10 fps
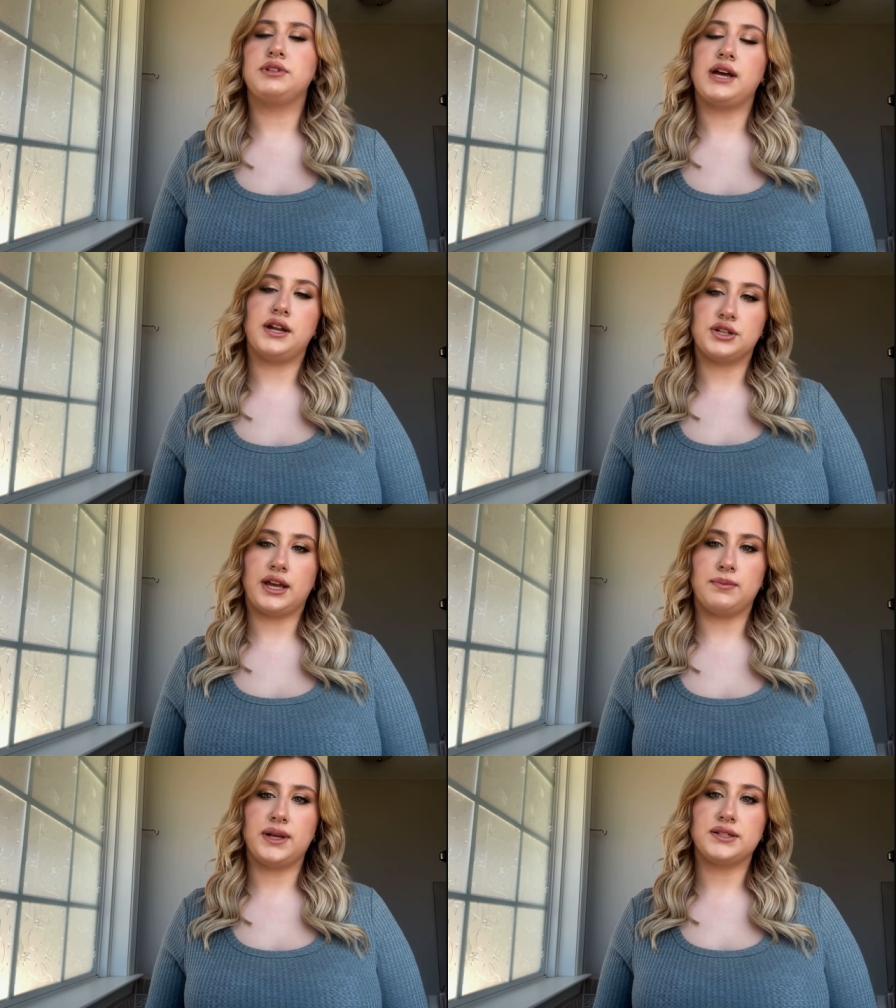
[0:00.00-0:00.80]
to
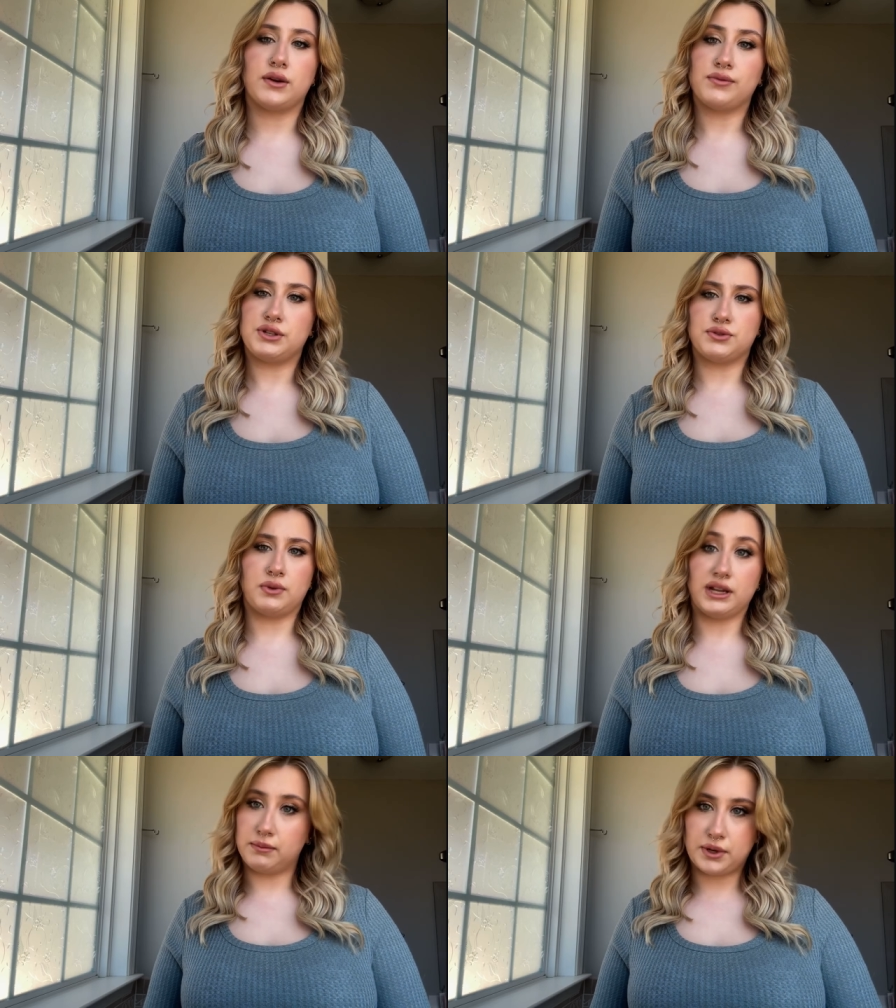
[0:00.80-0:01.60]
educate myself, which is
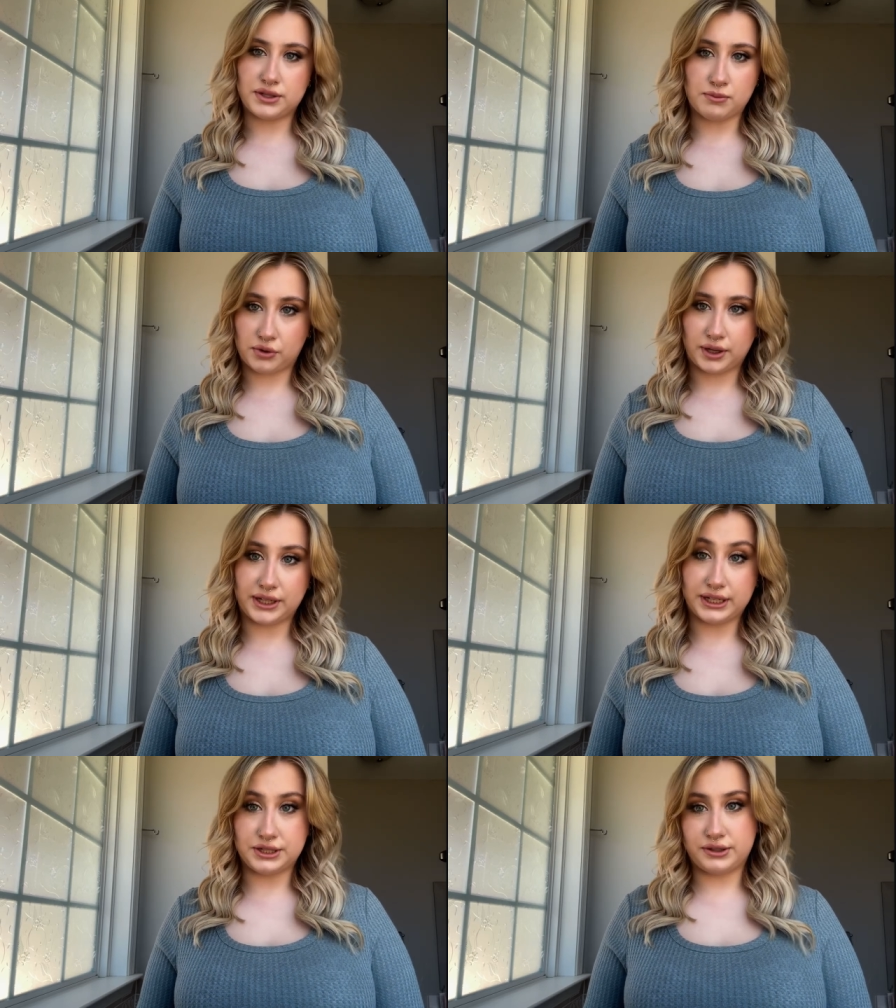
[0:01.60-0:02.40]
one of the most important
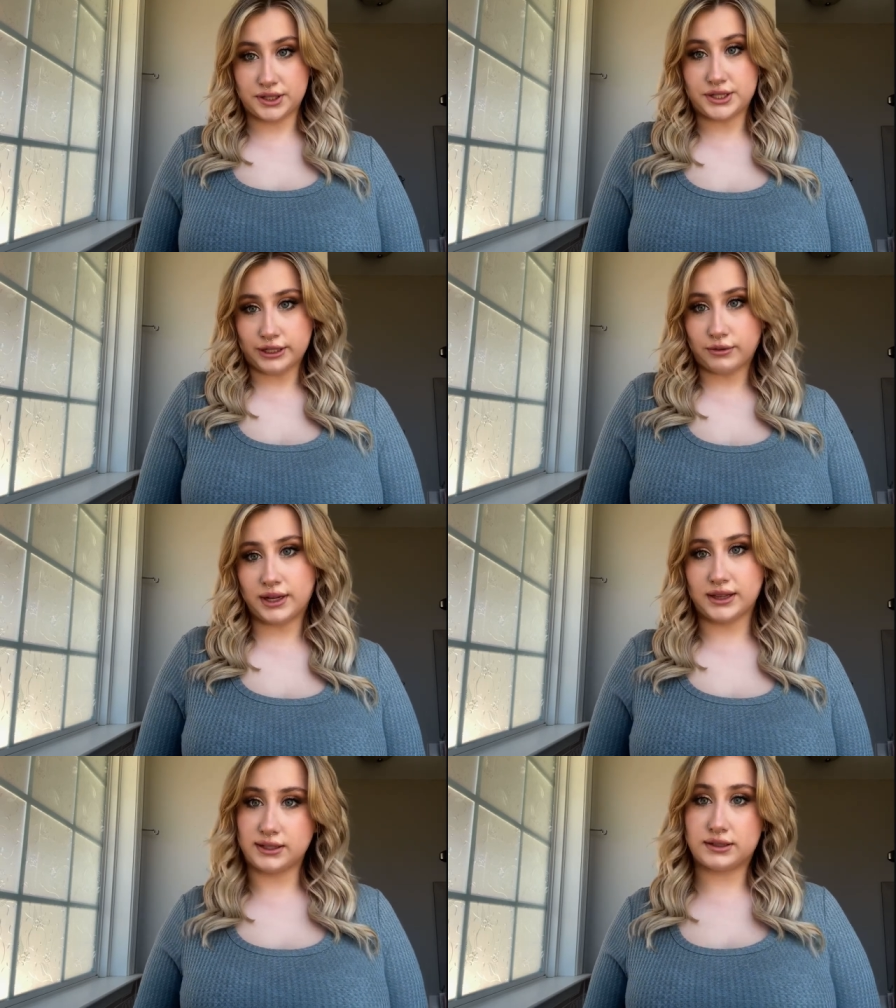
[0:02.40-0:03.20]
things you can do
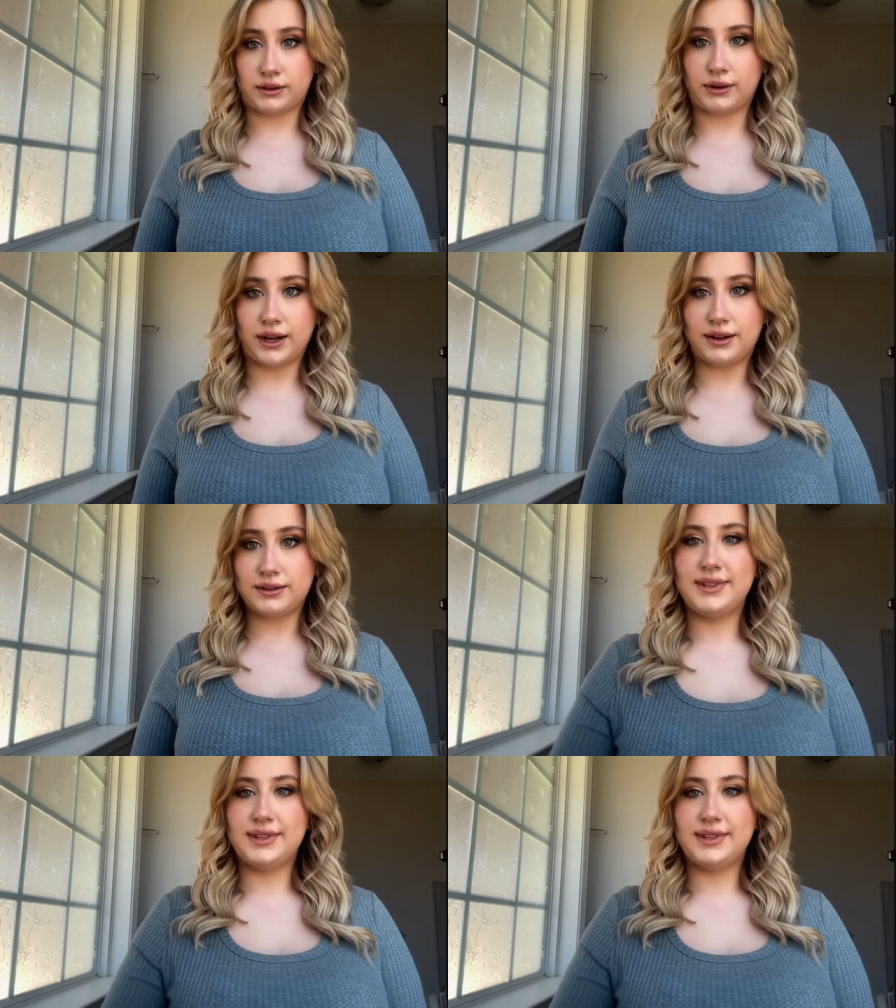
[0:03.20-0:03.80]
in this career.